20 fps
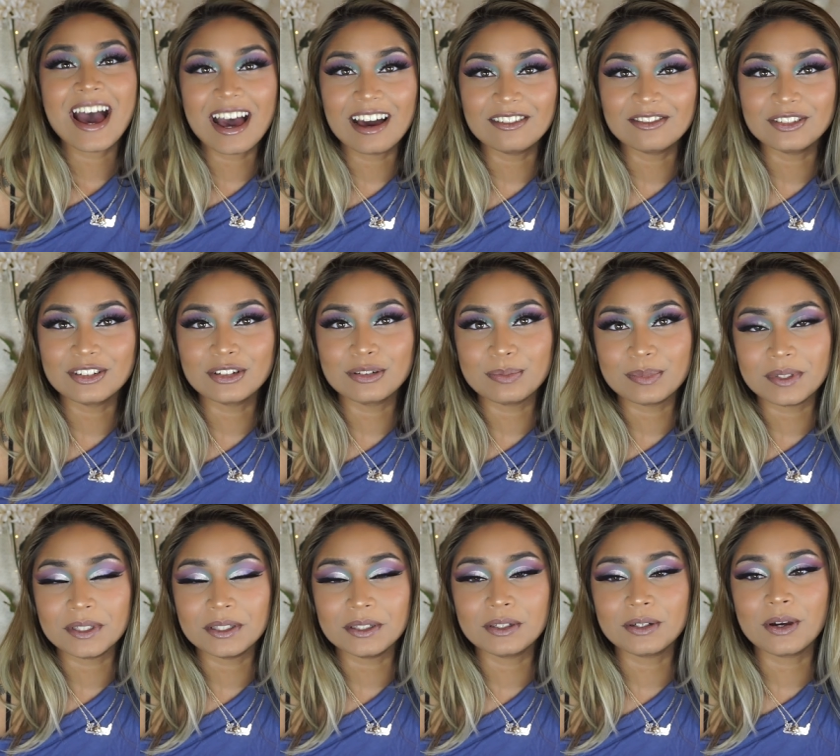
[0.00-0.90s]
after
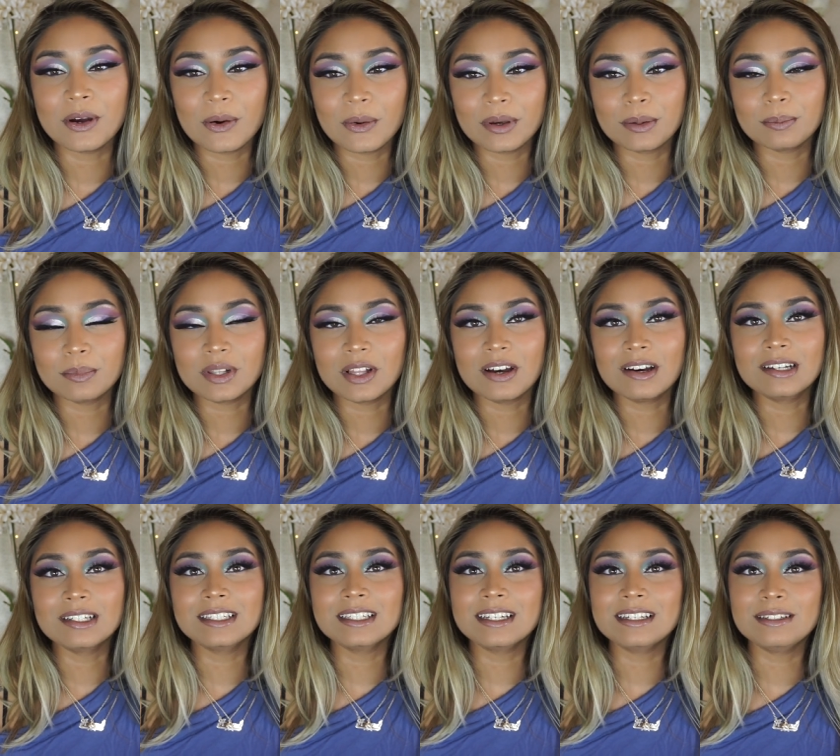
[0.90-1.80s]
me going
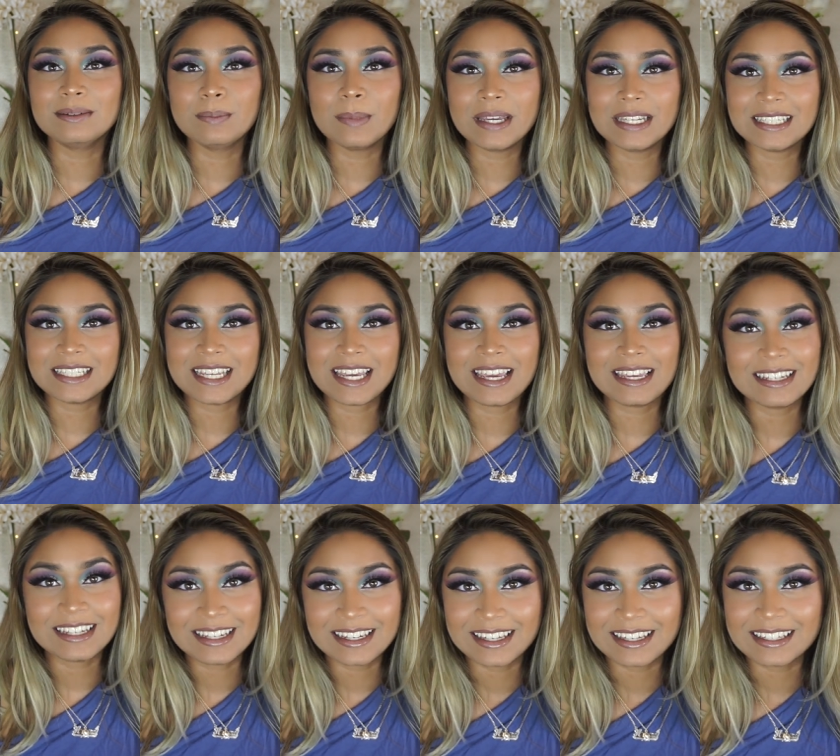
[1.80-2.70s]
blonde and
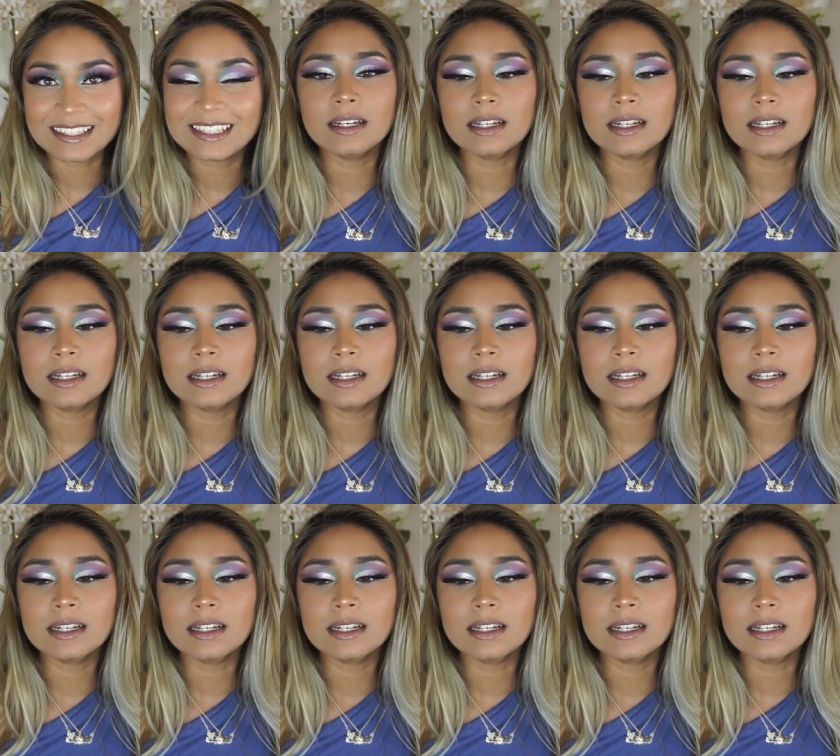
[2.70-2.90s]
maintaining it.